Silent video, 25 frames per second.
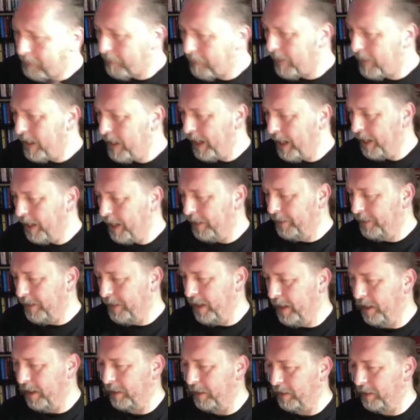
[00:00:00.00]
Yeah,
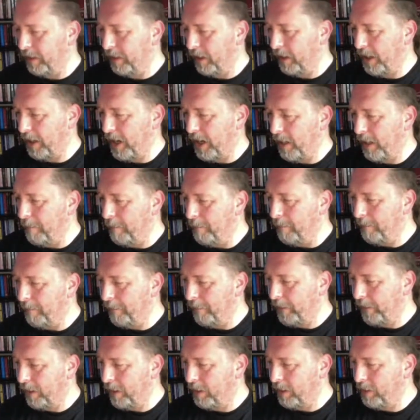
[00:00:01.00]
no, I
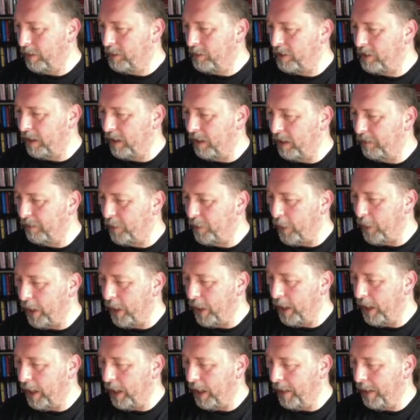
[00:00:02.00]
used to love doing
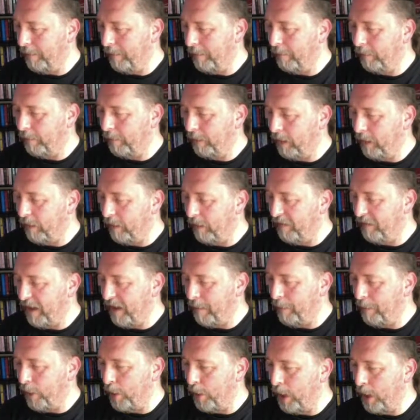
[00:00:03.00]

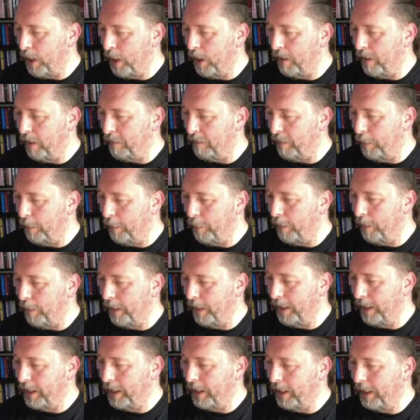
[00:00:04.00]
Vampire Live role
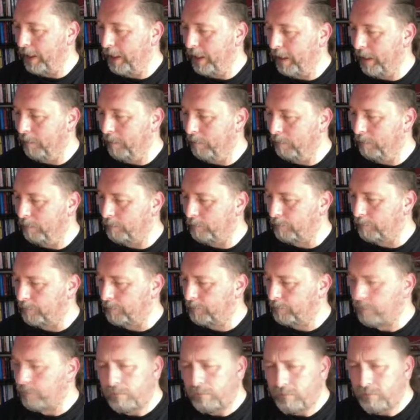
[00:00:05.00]
play.
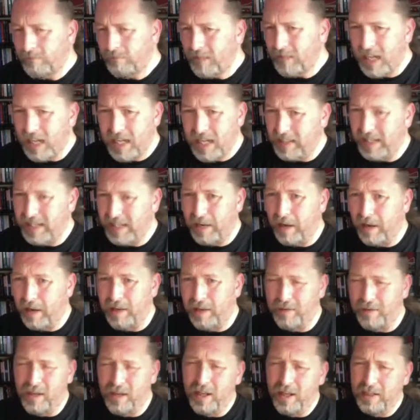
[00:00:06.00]
As I
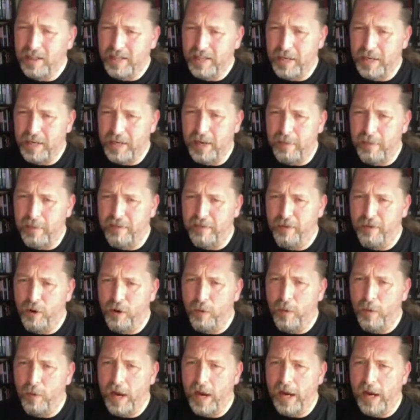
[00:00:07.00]
said on here before,
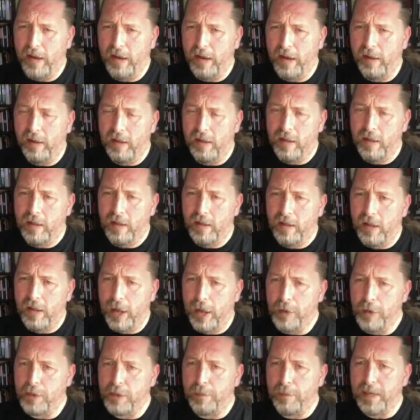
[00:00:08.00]
where I
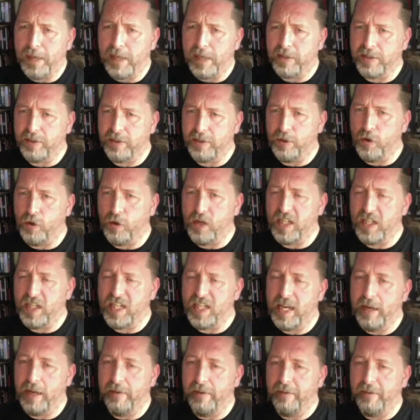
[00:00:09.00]
used to be a
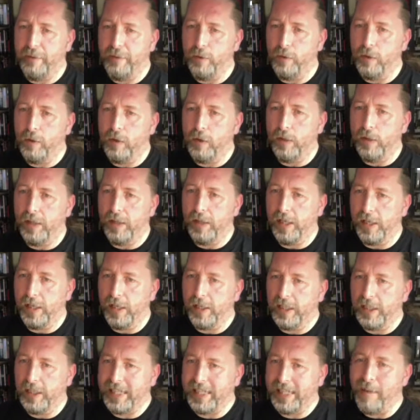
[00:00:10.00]
storyteller for
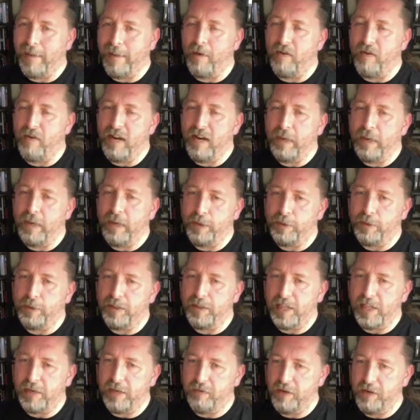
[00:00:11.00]
the Canarilla, which was
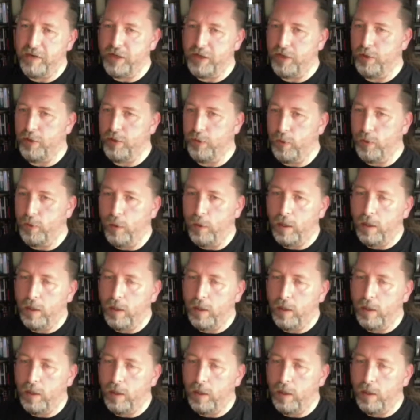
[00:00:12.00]
the original